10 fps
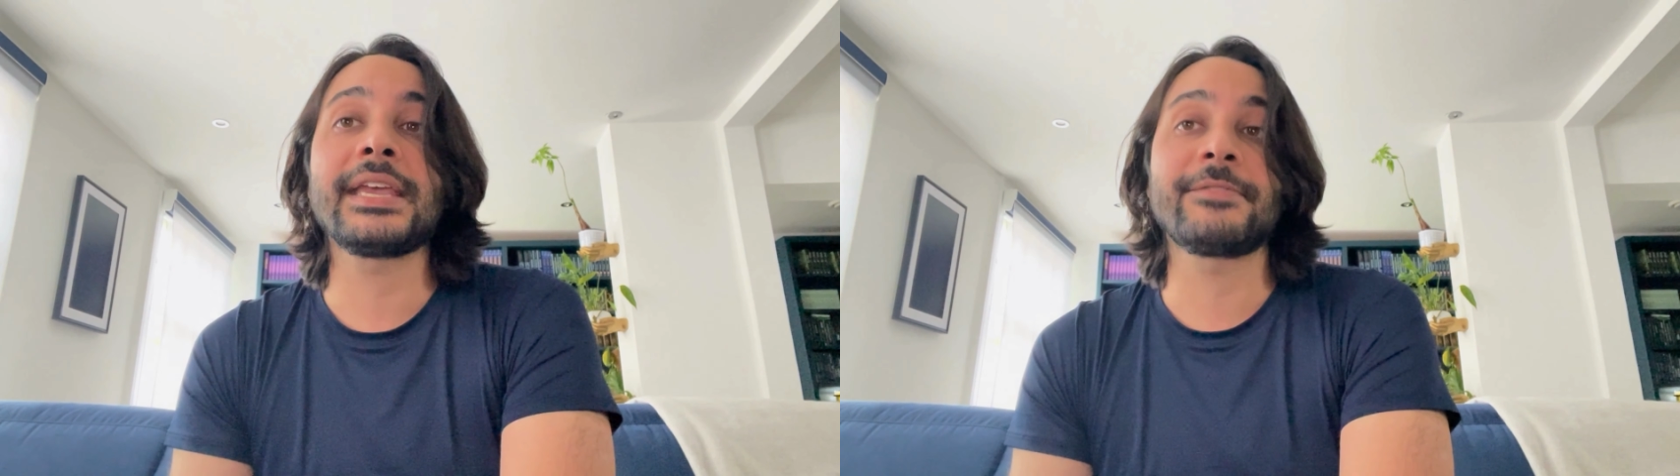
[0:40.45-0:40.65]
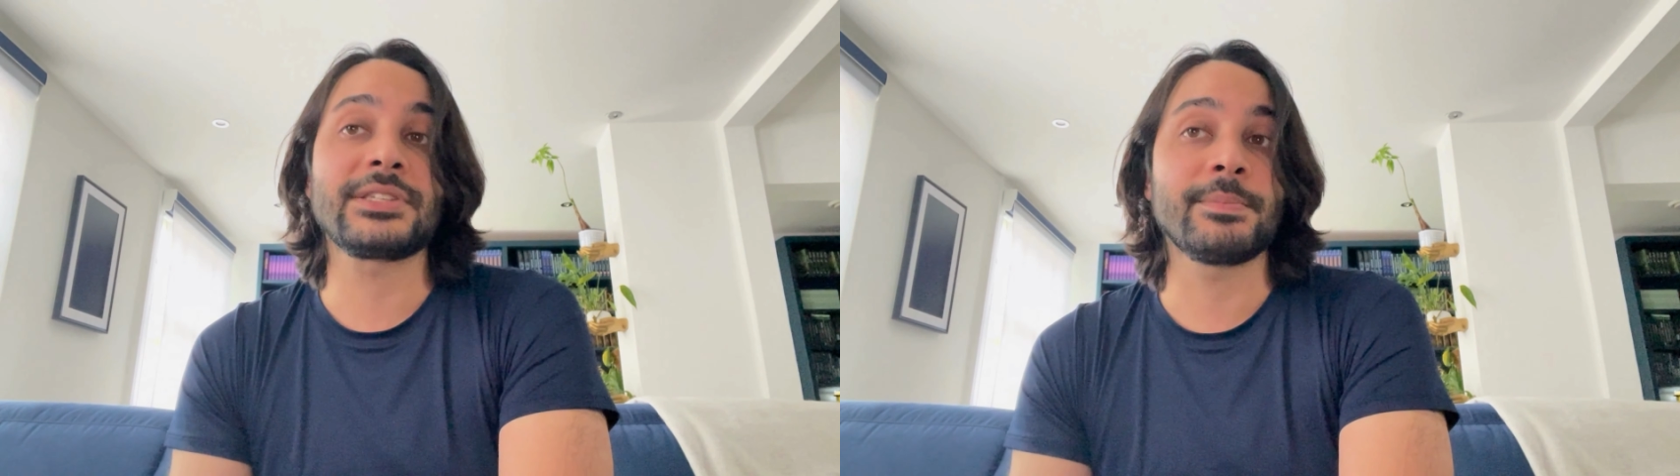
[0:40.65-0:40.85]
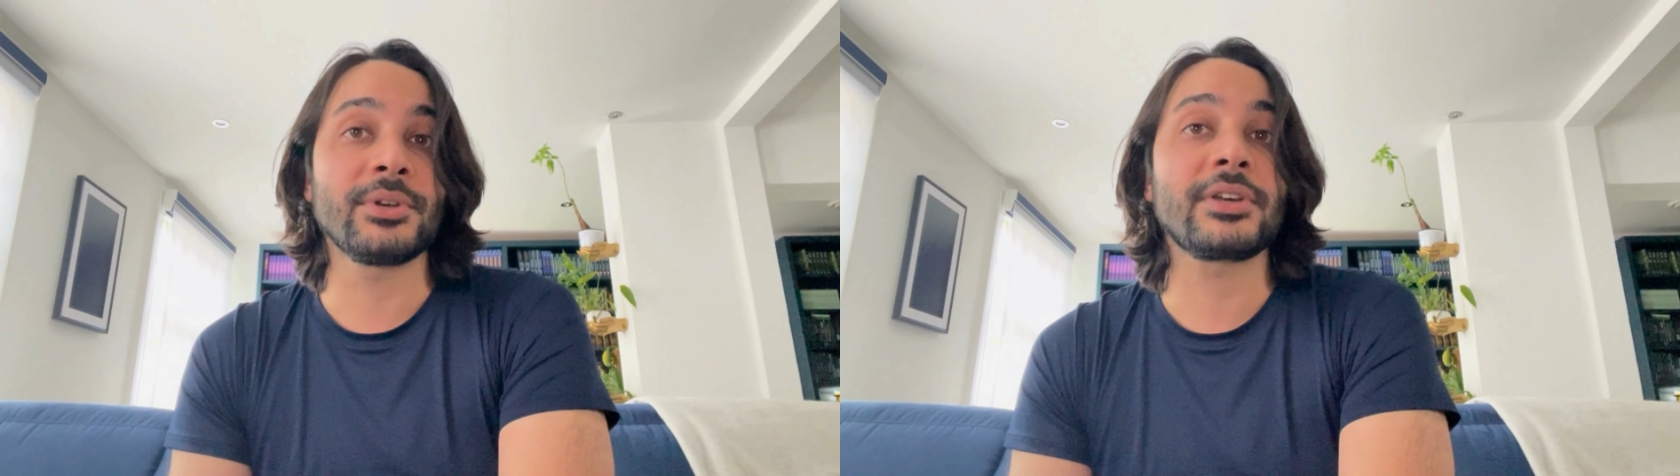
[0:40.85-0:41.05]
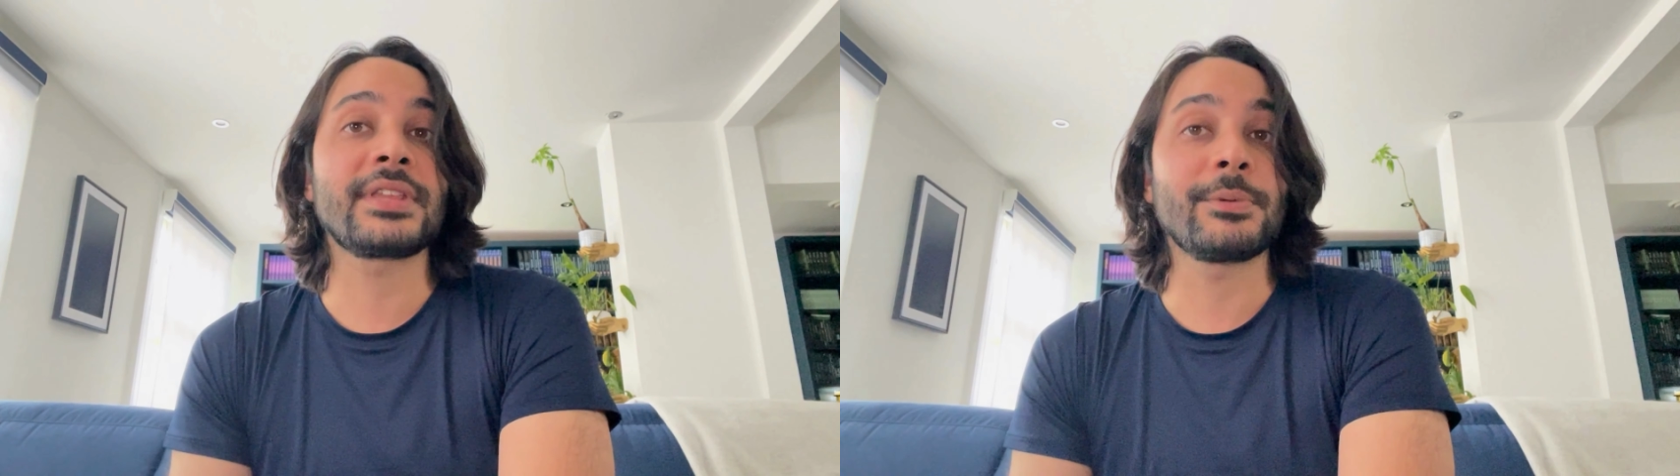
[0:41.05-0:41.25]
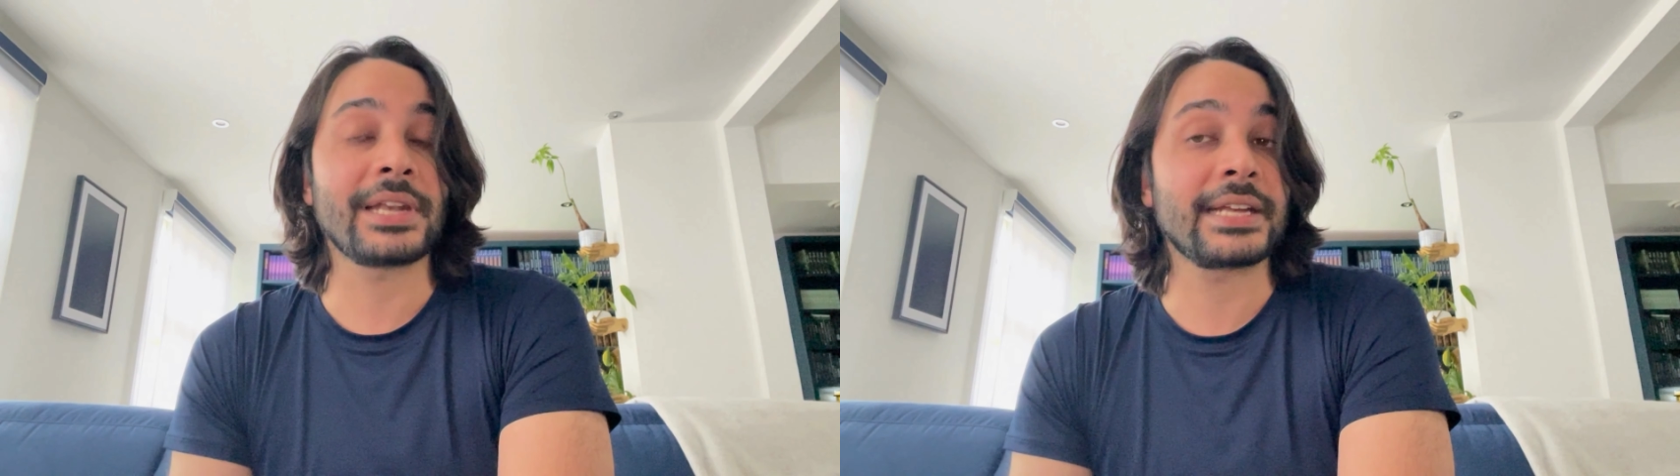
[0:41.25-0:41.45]
if it's a book
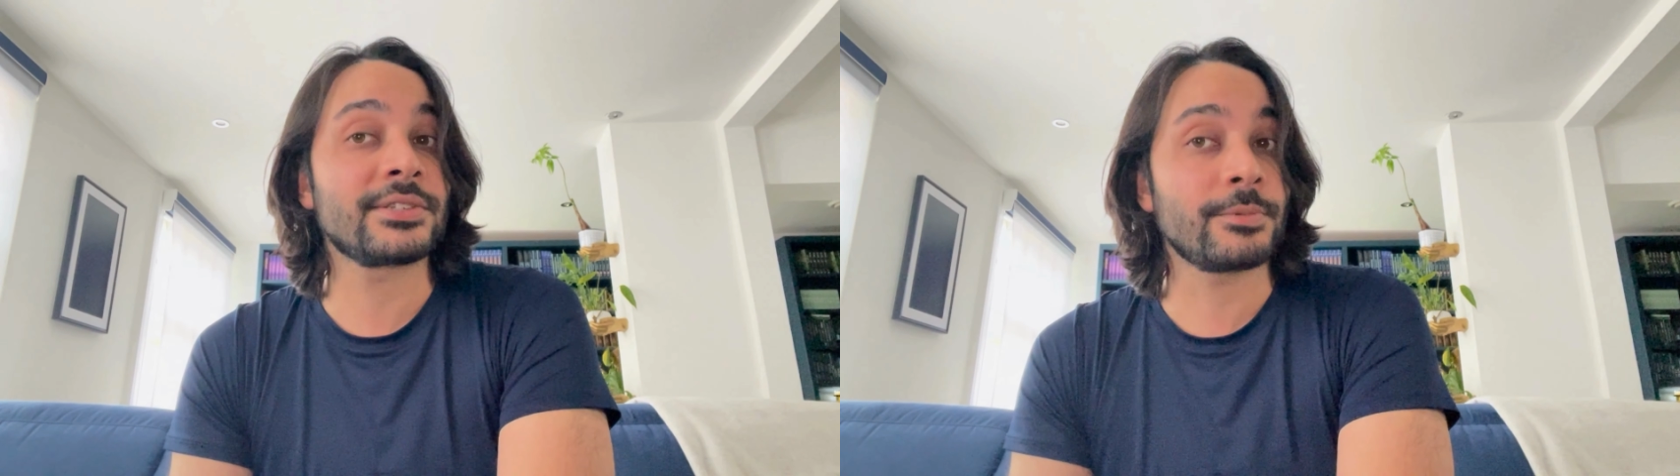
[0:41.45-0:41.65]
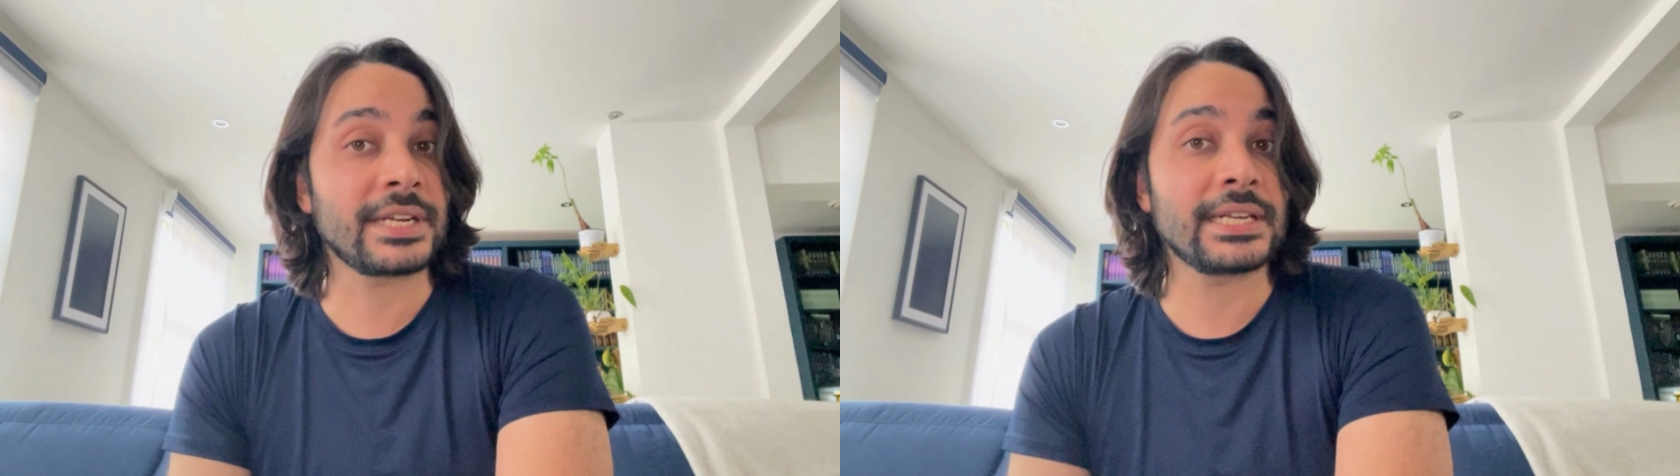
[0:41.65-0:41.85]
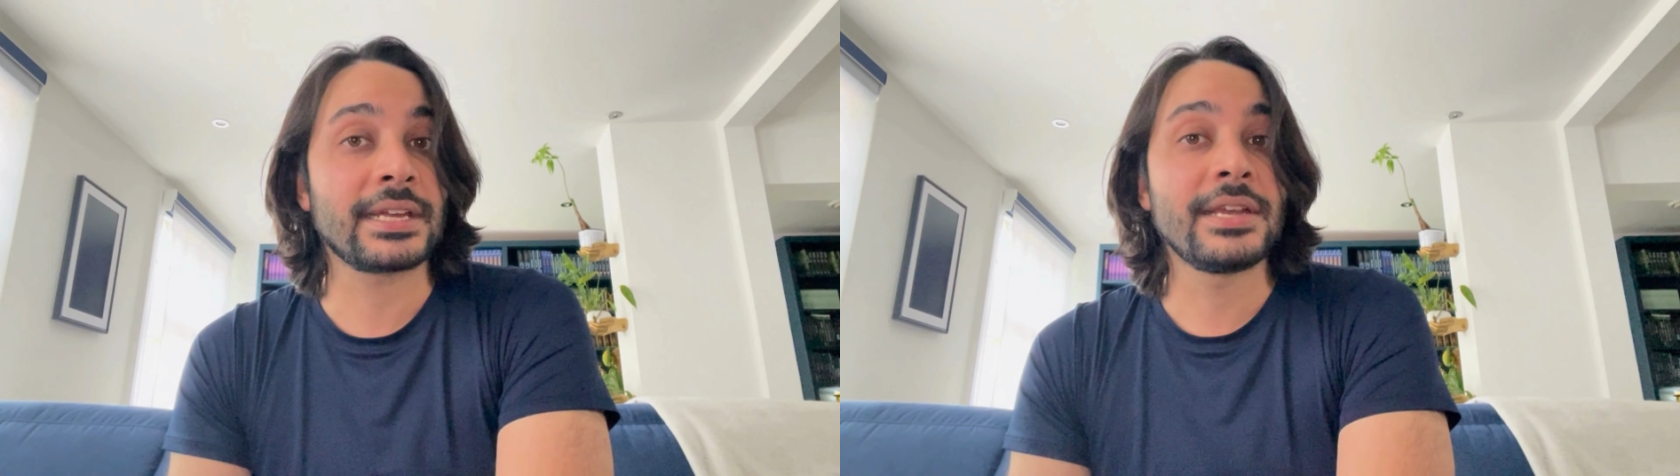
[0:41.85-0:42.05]
they would like to read,